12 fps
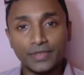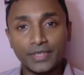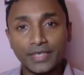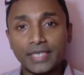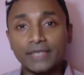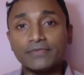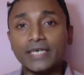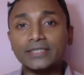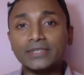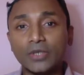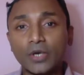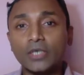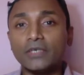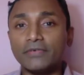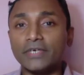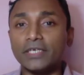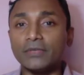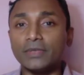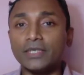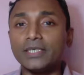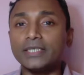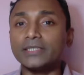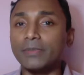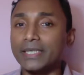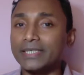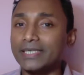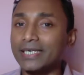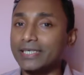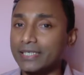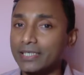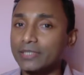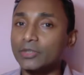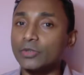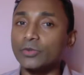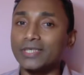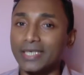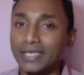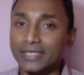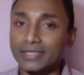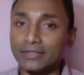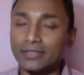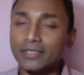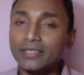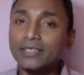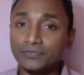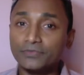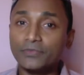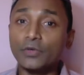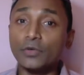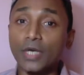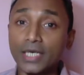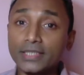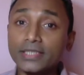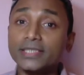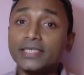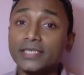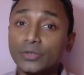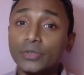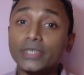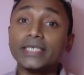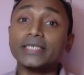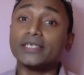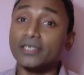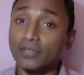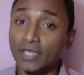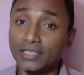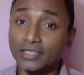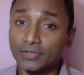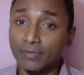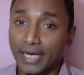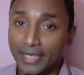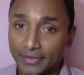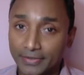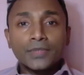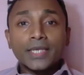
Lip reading: And if that's not available, it's a better idea to do it later rather than doing it in a rushed manner.